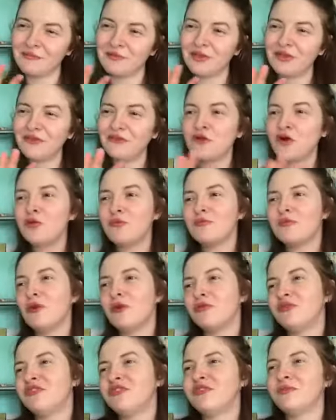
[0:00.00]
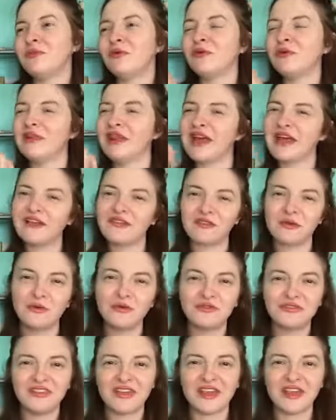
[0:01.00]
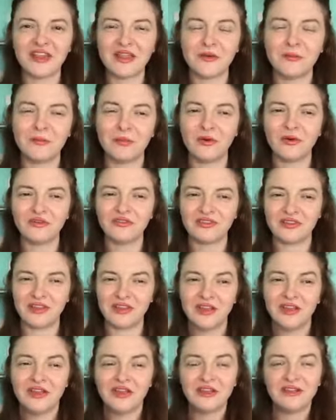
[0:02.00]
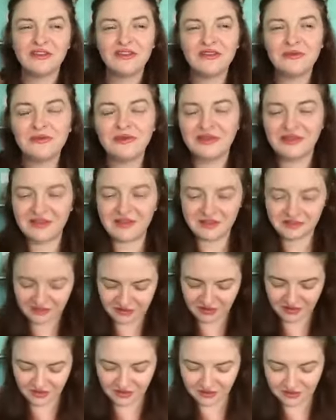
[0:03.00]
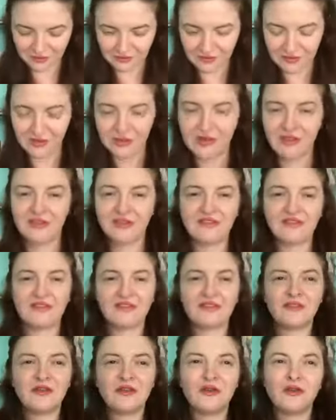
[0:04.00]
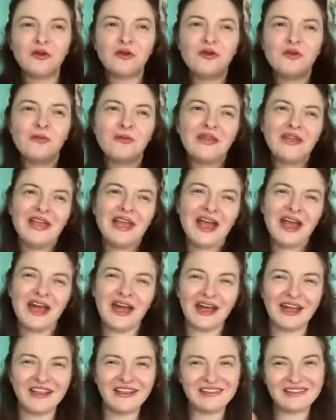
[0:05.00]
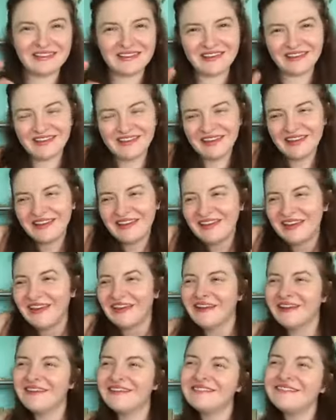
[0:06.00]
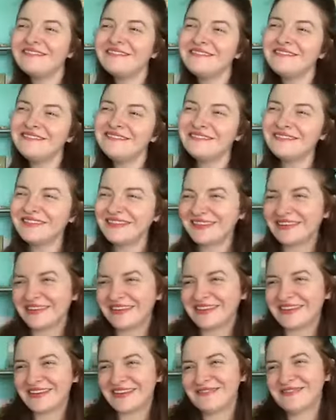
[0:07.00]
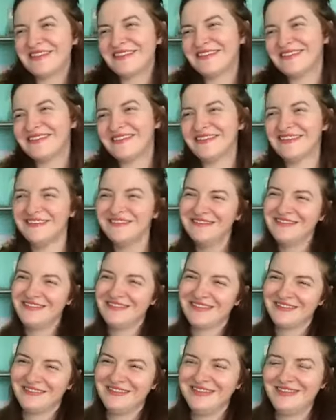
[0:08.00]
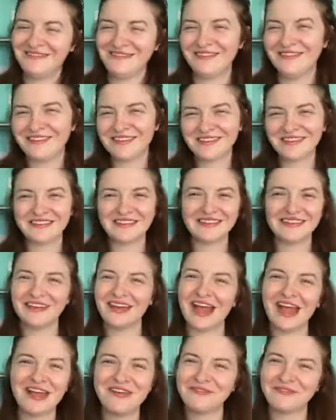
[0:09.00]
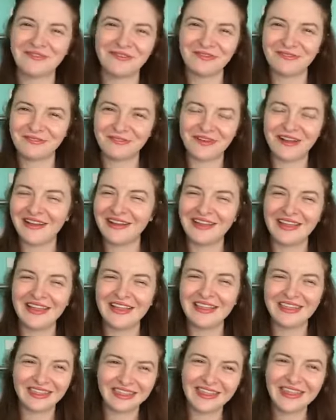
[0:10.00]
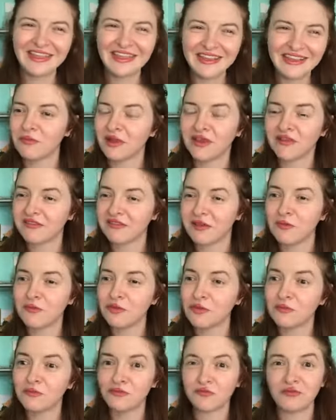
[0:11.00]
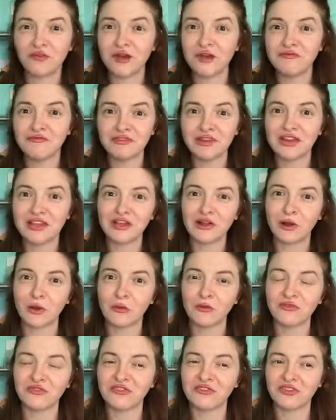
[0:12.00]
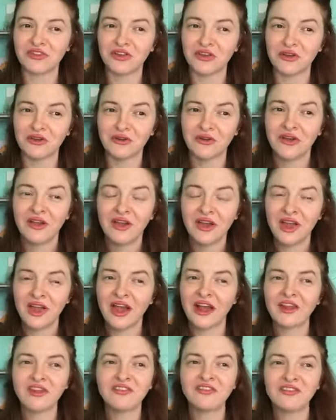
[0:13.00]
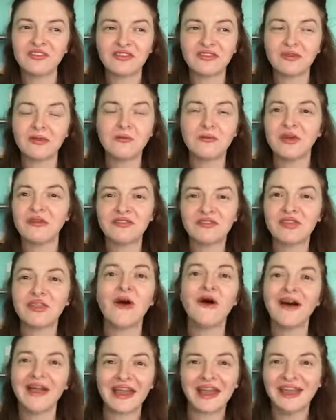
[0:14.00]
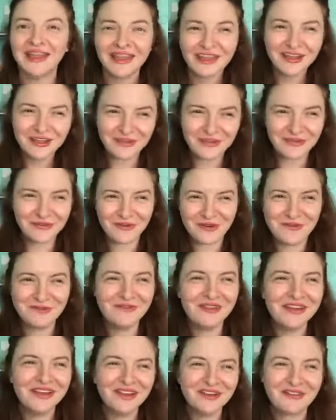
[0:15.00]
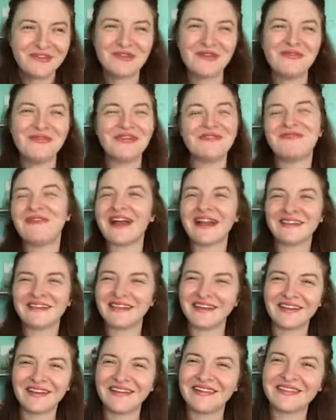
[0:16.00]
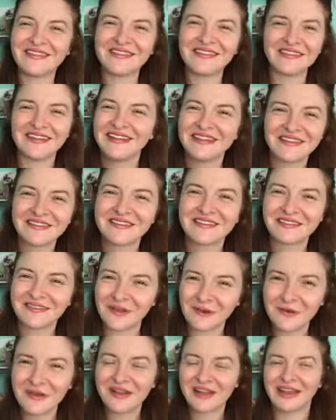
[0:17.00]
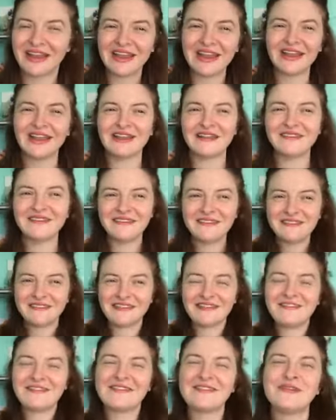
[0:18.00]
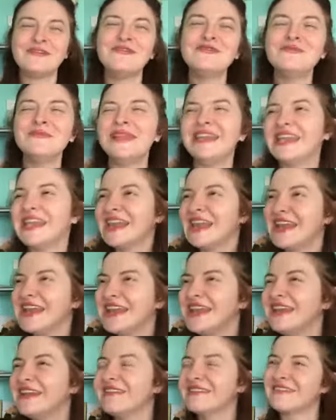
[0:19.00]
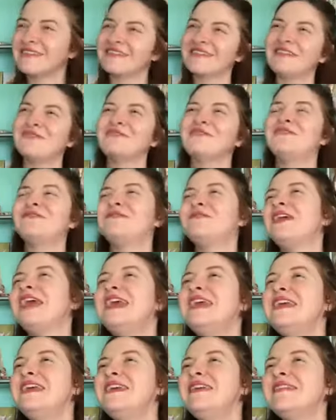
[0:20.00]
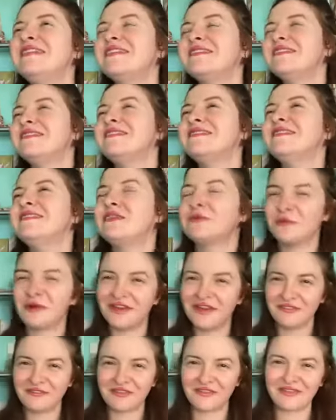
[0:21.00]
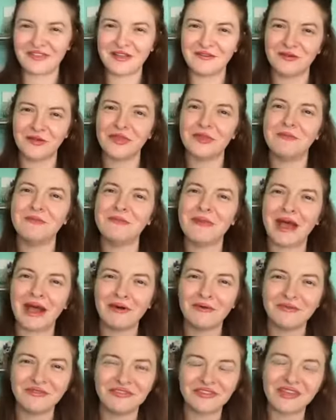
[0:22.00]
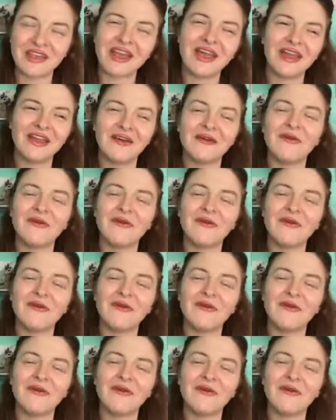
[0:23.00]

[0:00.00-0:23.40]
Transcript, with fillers: But they've got multiple legs all down their body doing this cute Scoopy action. Oh, look at them, it's so sweet. What a delightful fucking thing. Like some of them fly really close to you and I just almost die from from the fact I can see it so clearly. And at little Scoopy legs, this little face. Oh, the one you have to save on the mountain.